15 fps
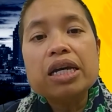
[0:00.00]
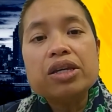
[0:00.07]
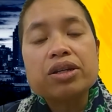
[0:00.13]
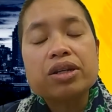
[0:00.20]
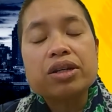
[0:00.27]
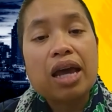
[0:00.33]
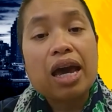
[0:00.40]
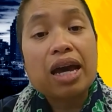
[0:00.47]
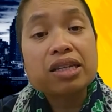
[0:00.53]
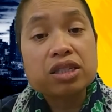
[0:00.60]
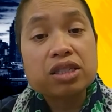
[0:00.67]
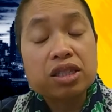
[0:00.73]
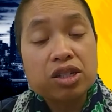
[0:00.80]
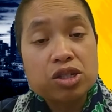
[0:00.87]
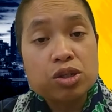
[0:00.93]
You can ask
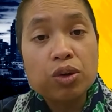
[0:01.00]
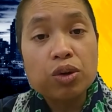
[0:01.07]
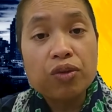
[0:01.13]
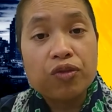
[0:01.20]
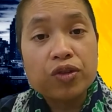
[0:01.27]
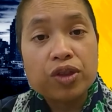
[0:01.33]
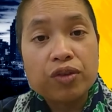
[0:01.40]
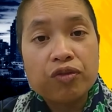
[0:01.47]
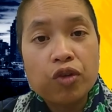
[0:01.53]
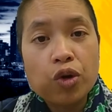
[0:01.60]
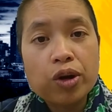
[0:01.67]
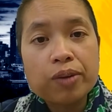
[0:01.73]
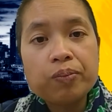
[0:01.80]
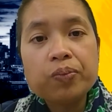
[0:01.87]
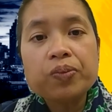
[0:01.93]
the school for the
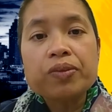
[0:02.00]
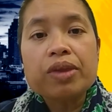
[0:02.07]
form.